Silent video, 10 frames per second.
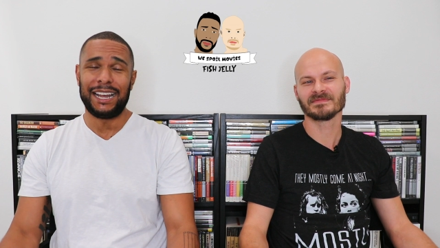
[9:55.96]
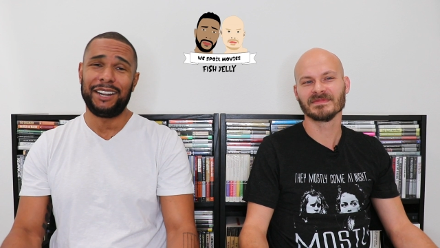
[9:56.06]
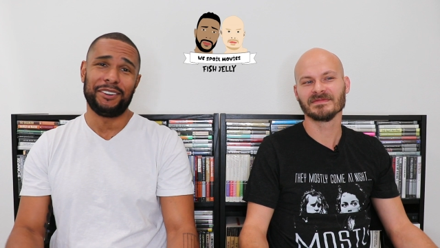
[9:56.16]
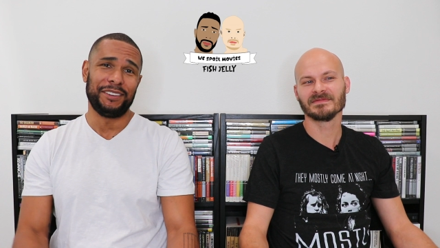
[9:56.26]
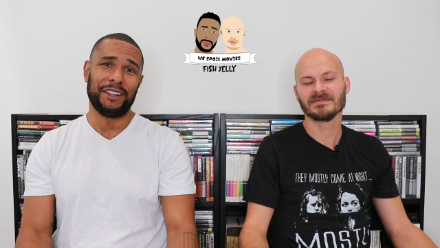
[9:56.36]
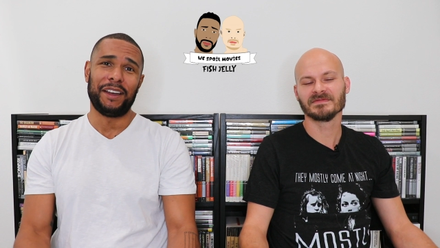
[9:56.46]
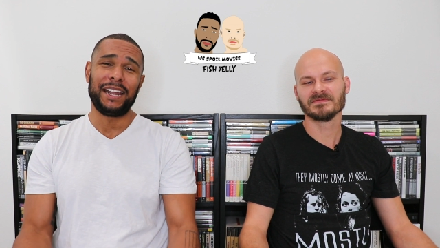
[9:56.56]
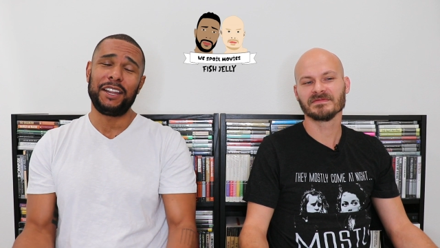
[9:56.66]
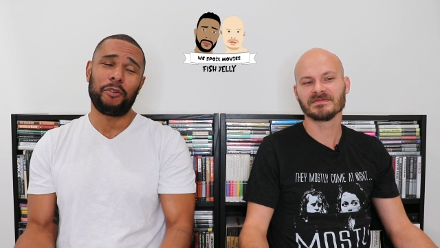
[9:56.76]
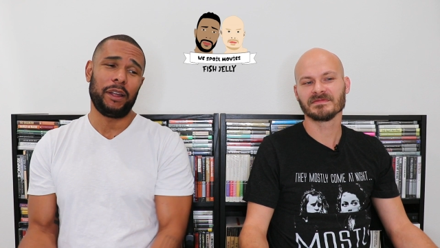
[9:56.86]
Speaker 1: I don't know. I
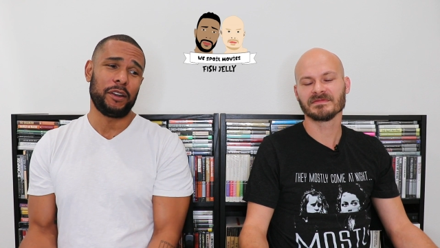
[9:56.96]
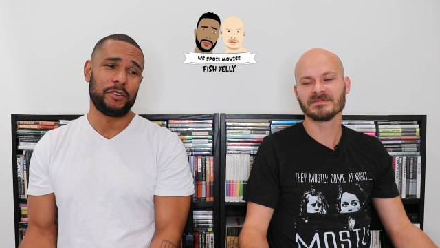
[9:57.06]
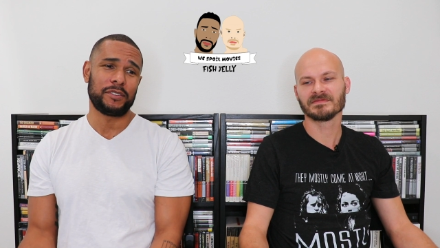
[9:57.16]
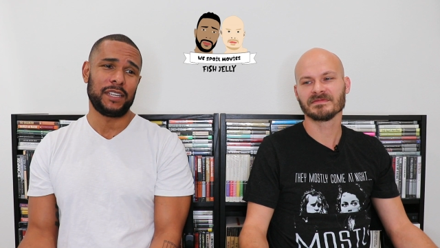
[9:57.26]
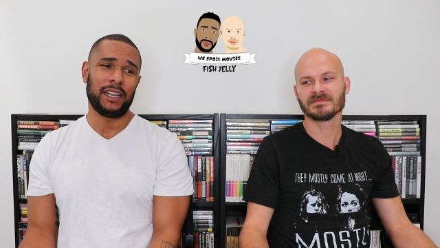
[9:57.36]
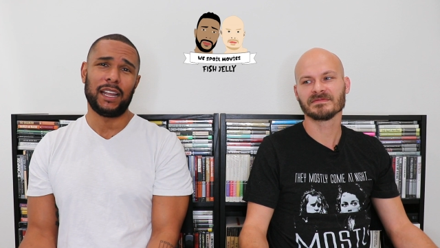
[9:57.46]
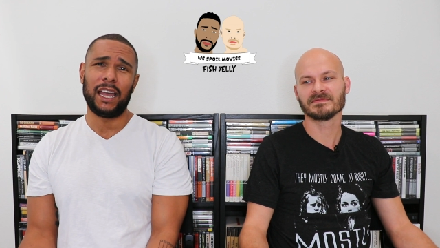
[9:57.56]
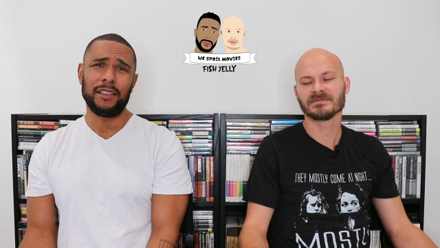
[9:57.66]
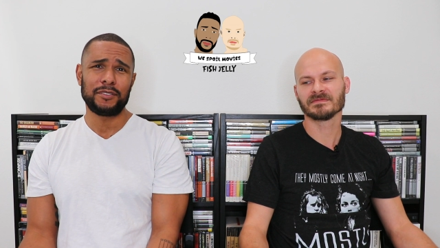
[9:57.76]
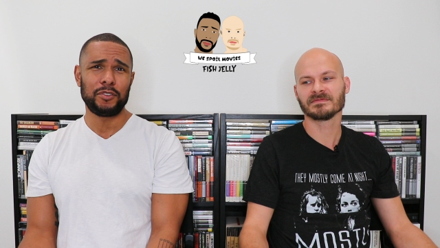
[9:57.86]
didn't quite understand. I
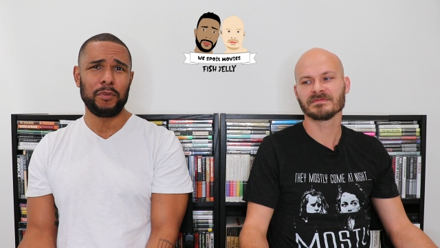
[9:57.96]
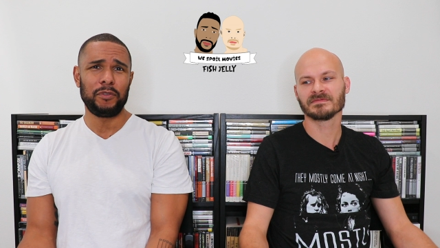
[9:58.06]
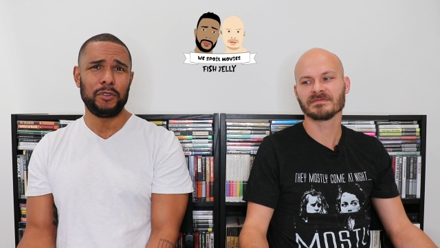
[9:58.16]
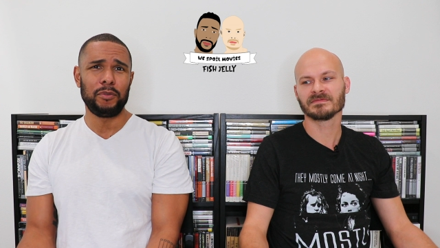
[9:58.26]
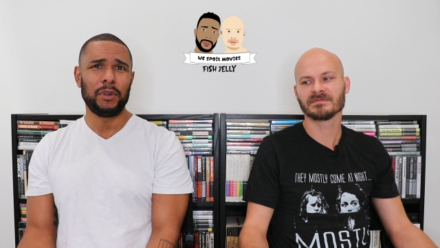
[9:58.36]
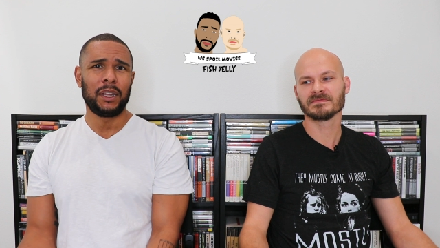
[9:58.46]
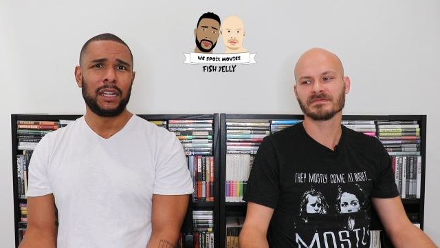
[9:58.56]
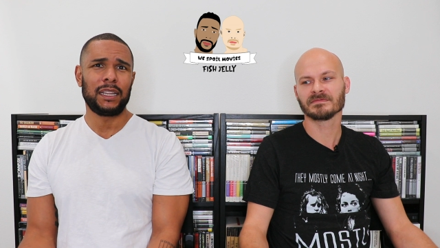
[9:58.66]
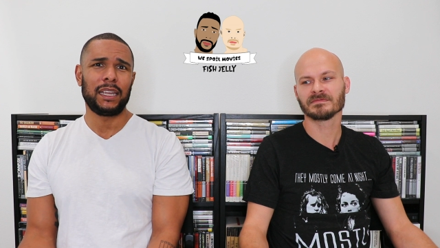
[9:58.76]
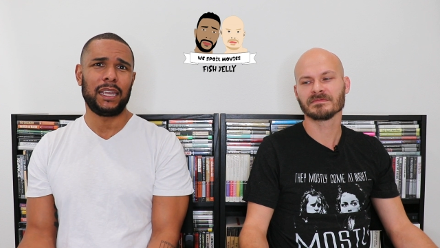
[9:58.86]
assume if you
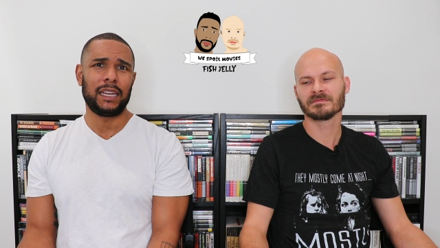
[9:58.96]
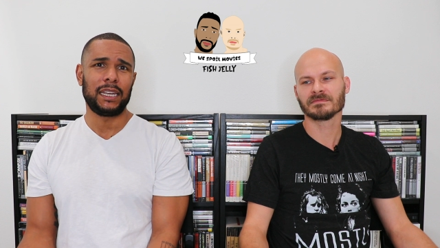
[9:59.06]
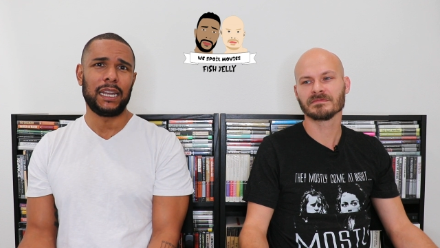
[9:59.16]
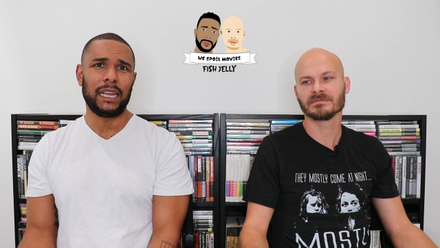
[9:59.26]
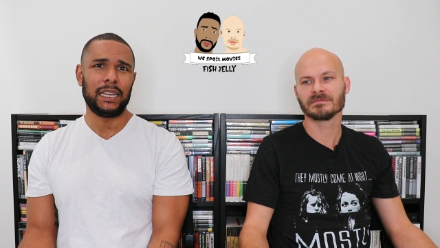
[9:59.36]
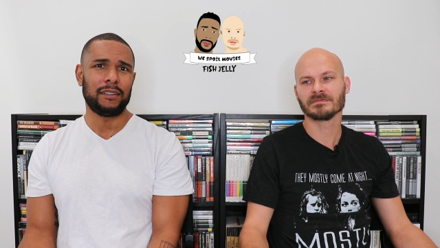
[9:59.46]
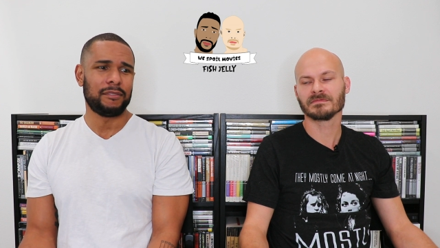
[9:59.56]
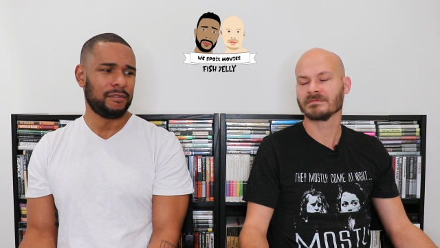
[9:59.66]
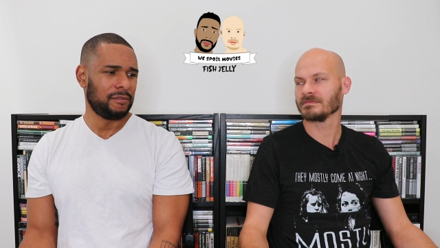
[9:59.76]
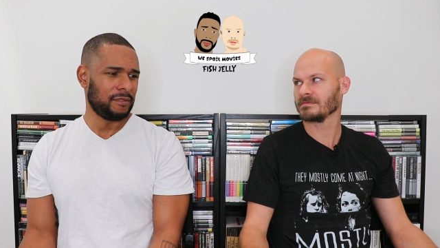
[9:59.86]
like ignite
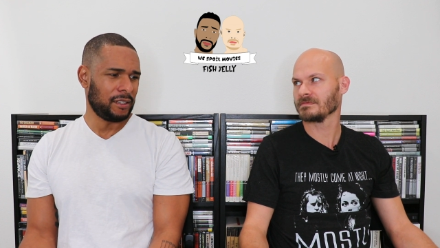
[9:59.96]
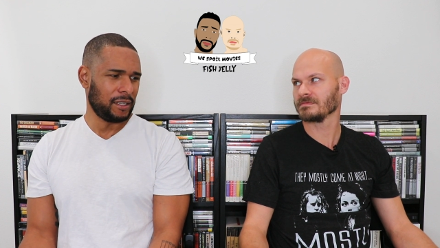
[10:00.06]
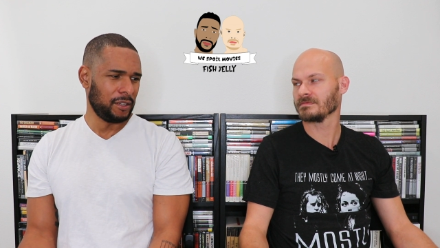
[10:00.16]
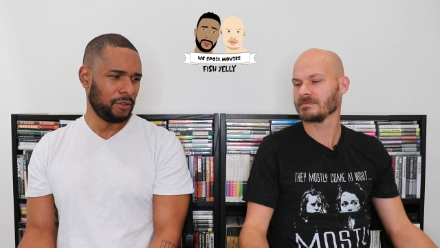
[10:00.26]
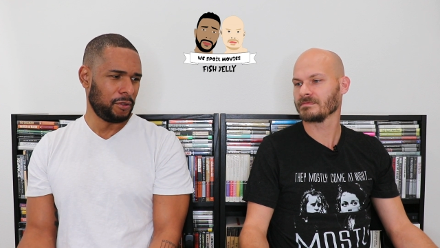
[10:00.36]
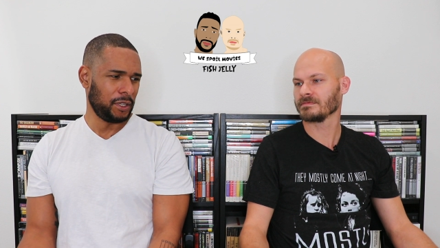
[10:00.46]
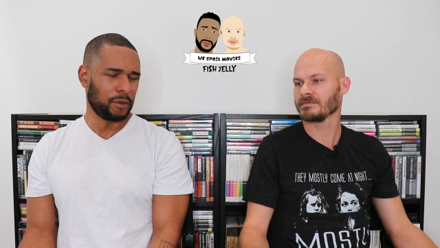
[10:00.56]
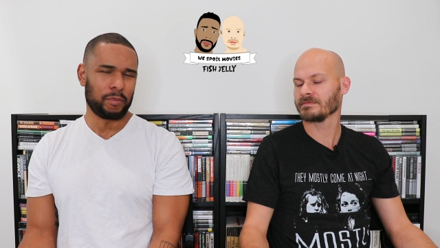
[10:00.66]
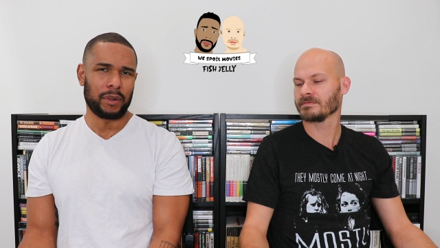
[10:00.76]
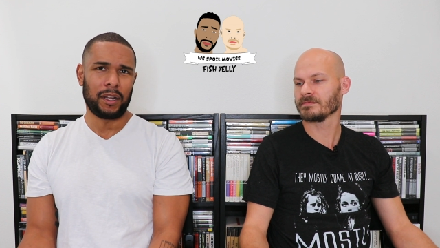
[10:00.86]
a nuclear
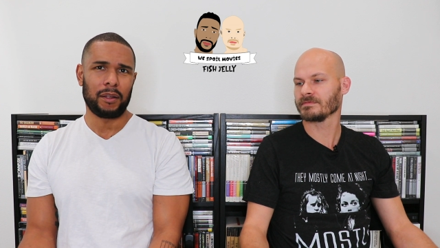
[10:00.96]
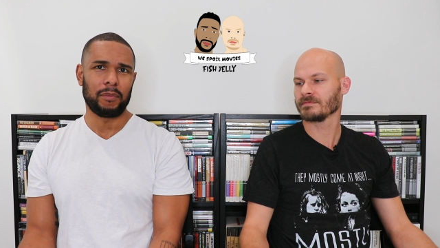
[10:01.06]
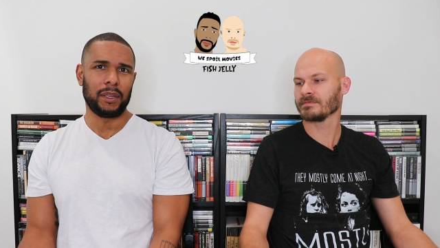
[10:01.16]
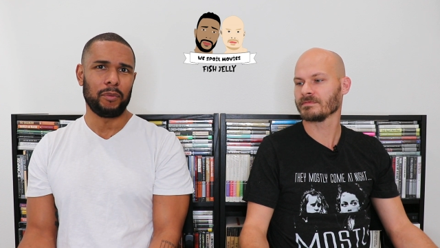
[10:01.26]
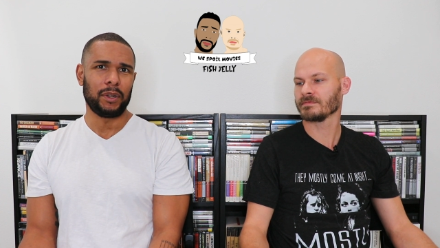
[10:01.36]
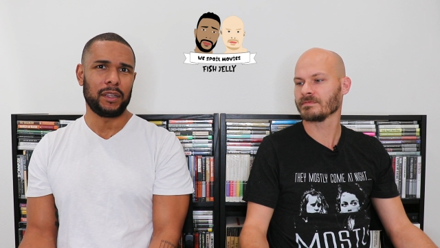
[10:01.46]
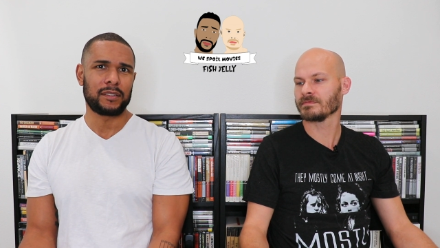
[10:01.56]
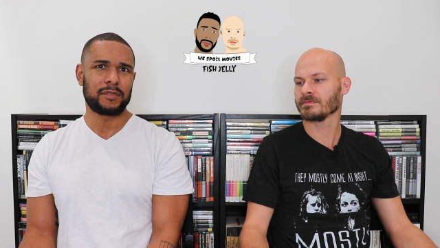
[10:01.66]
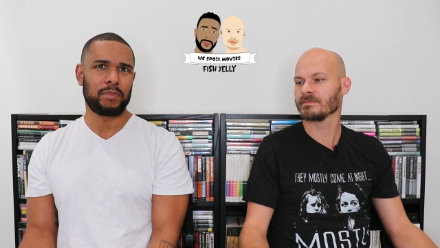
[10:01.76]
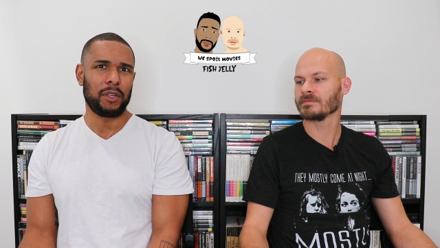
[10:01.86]
bomb, it would
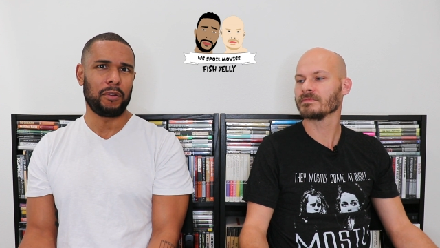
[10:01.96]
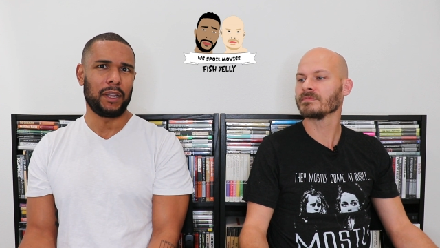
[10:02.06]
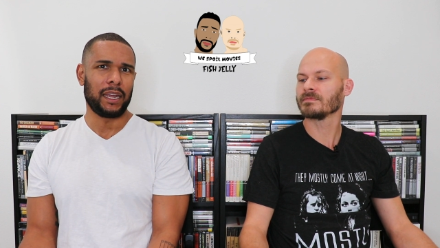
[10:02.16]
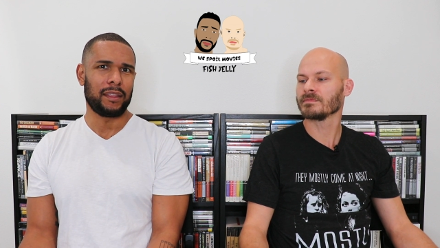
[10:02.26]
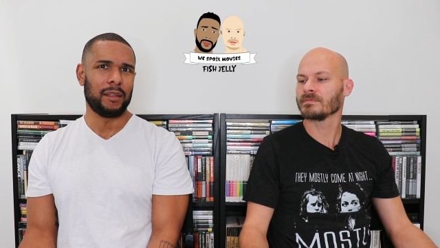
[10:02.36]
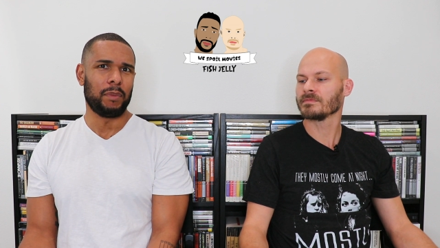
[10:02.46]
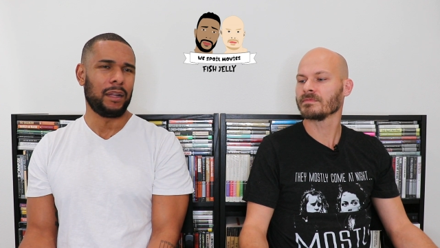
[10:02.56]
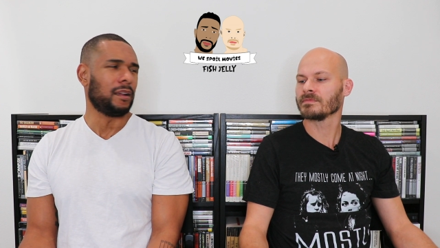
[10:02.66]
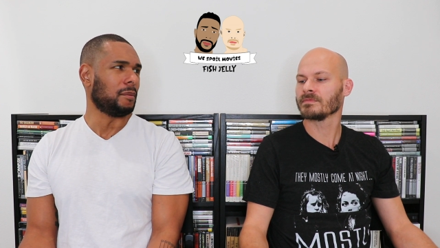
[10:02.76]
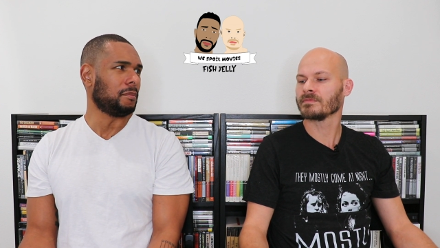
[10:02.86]
explode like the
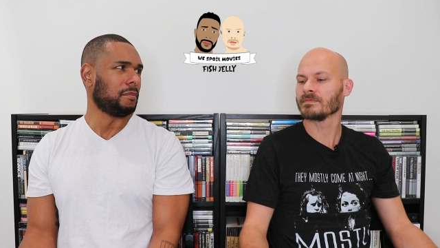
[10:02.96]
bomb.